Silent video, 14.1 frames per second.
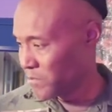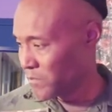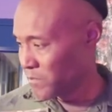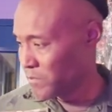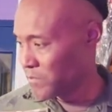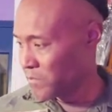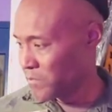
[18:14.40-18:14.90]

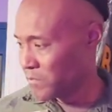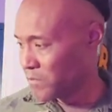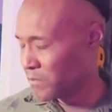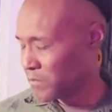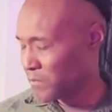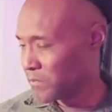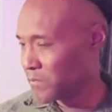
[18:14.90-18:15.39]

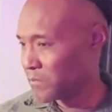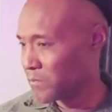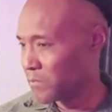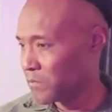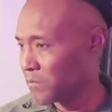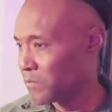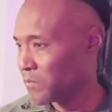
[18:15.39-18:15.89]

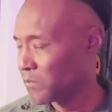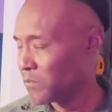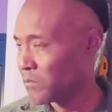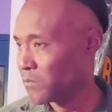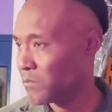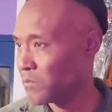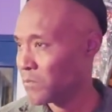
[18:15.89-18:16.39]

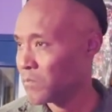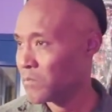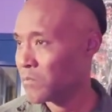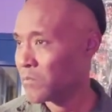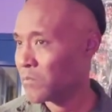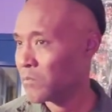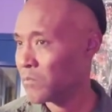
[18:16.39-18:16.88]

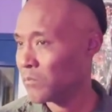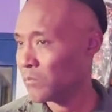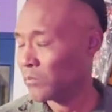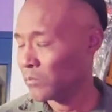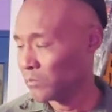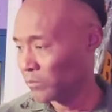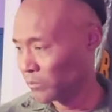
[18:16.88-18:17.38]

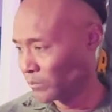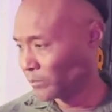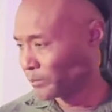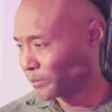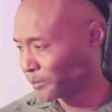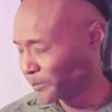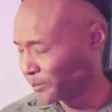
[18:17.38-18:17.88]

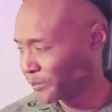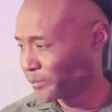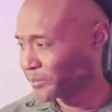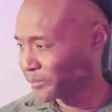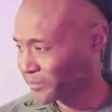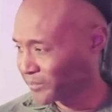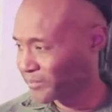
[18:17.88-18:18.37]

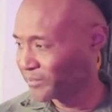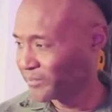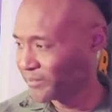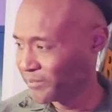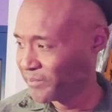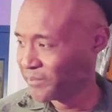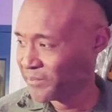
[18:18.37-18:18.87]

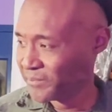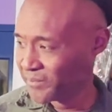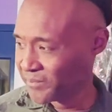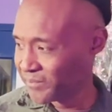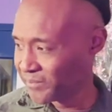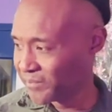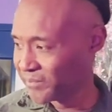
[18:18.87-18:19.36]
(silent)